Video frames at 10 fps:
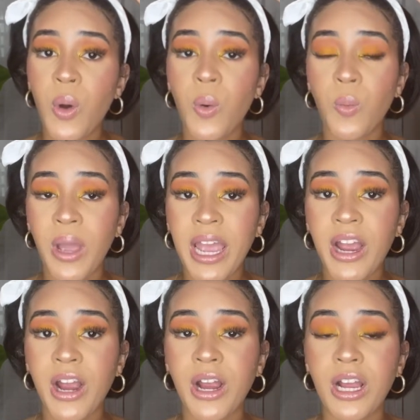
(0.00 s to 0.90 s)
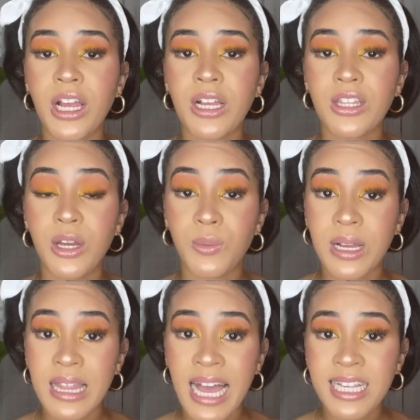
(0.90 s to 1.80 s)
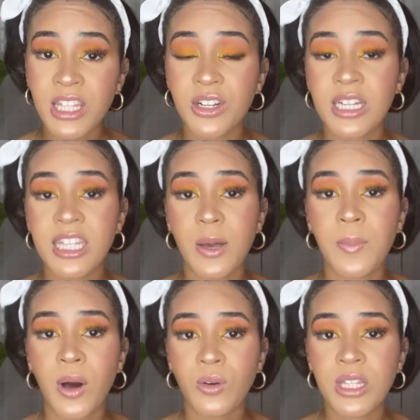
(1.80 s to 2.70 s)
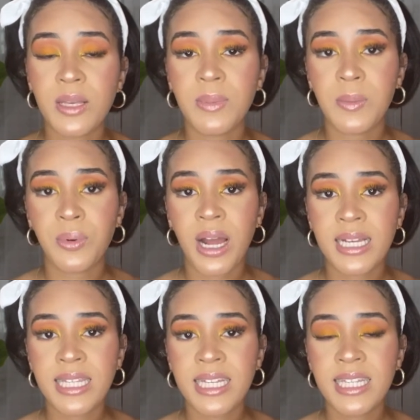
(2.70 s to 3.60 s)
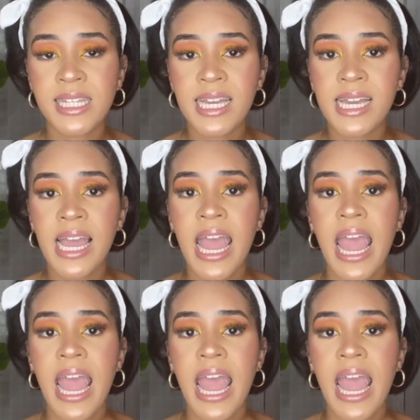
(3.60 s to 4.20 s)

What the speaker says: where the relaxer is supposed to be processing.